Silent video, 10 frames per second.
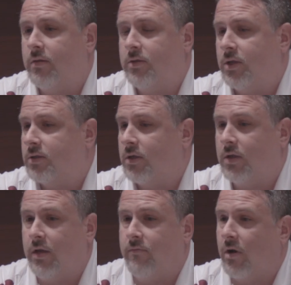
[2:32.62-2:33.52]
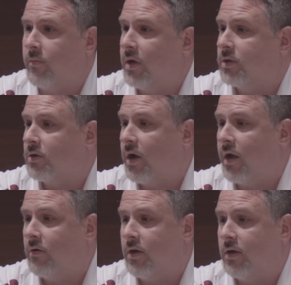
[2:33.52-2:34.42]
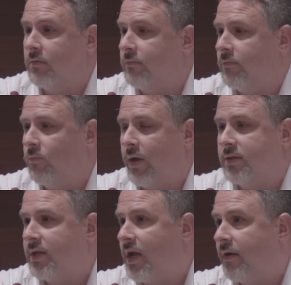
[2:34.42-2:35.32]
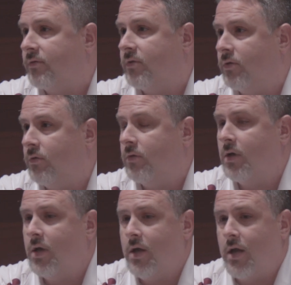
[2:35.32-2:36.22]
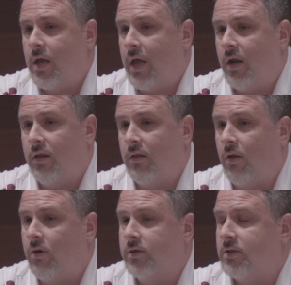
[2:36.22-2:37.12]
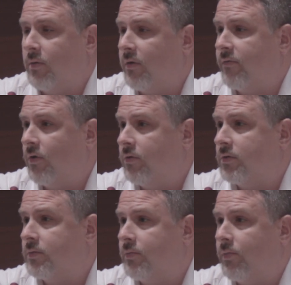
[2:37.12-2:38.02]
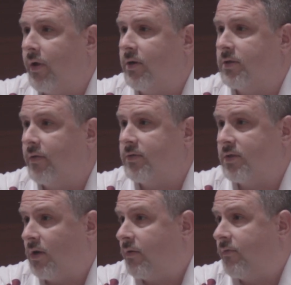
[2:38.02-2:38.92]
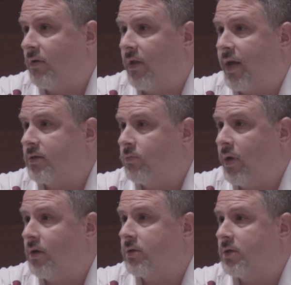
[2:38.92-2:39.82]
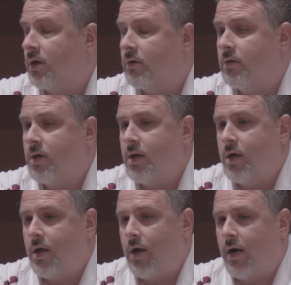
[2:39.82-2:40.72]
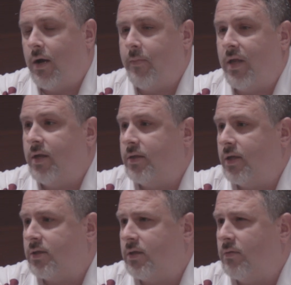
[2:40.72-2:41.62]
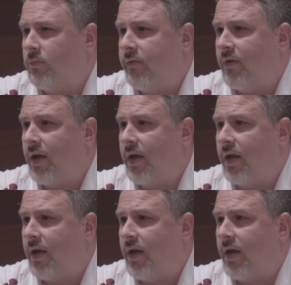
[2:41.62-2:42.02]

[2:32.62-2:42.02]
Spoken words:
just to give rugby a try on a Wednesday afternoon. And a large number of those players have stuck for the last week or so. In addition, we